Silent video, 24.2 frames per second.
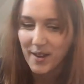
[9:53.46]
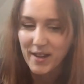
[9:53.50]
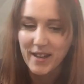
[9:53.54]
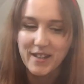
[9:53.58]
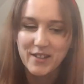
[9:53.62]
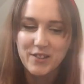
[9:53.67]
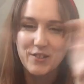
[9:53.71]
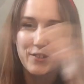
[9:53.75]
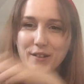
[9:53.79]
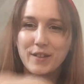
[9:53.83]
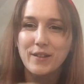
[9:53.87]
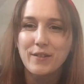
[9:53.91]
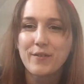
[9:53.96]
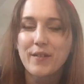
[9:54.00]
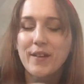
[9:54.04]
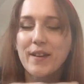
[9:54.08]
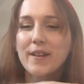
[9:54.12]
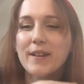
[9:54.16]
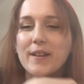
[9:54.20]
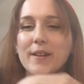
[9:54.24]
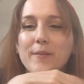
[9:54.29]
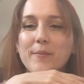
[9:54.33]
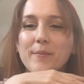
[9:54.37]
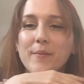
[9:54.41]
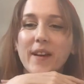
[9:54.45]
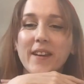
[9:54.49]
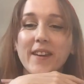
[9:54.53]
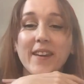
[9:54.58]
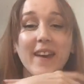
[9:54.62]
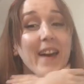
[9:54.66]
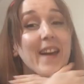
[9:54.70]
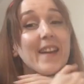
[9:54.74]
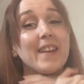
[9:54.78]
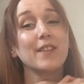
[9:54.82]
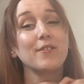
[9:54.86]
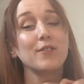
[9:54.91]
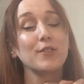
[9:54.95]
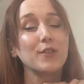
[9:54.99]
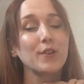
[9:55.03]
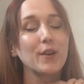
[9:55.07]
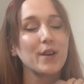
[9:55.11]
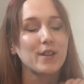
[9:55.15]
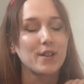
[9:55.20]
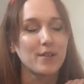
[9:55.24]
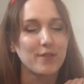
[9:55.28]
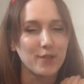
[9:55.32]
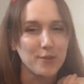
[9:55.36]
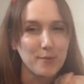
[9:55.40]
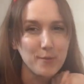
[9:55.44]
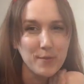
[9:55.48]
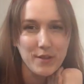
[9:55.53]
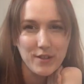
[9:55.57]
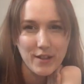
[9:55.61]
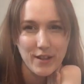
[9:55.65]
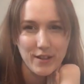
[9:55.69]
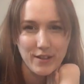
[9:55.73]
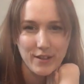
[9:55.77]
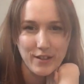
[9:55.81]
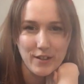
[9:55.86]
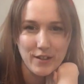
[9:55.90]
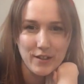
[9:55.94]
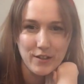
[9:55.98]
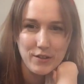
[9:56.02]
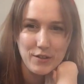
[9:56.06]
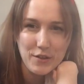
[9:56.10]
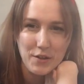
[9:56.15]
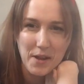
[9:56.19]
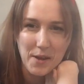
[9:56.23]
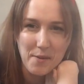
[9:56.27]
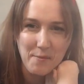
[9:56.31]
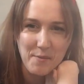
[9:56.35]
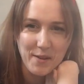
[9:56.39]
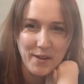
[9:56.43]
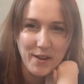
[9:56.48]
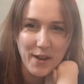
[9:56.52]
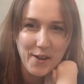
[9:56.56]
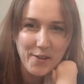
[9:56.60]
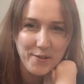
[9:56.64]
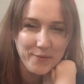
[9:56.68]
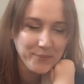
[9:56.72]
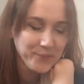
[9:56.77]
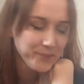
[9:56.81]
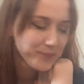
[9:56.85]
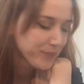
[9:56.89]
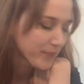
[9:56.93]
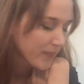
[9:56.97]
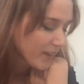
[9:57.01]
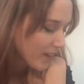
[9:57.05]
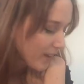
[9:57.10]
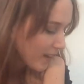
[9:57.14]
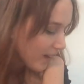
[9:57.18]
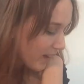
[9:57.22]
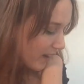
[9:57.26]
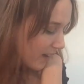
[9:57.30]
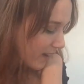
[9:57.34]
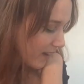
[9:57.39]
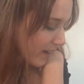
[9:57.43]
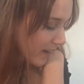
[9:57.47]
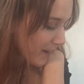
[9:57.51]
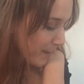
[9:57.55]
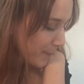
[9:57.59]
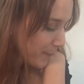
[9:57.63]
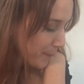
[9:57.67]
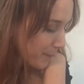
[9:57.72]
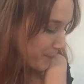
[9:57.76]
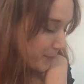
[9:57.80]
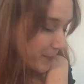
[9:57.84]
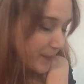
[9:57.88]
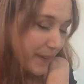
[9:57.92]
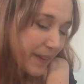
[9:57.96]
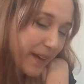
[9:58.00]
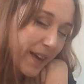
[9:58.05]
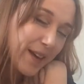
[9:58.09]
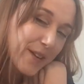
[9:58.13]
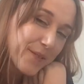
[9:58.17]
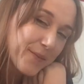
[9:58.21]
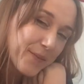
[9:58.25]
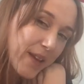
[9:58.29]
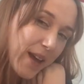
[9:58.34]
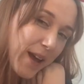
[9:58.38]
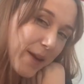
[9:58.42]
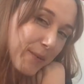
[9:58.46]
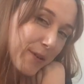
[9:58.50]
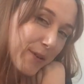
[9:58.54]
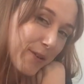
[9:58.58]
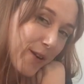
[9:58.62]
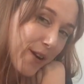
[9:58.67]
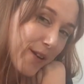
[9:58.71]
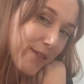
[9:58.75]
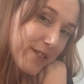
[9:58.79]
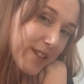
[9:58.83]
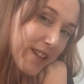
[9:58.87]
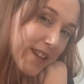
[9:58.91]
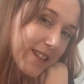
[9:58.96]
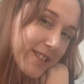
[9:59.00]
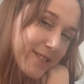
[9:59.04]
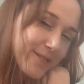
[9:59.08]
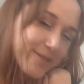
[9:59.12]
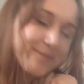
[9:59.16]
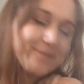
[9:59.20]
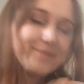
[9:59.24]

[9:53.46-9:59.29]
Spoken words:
Enjoy the film. Again, if you've got any film suggestions, do let me know. Yeah, happy crafting!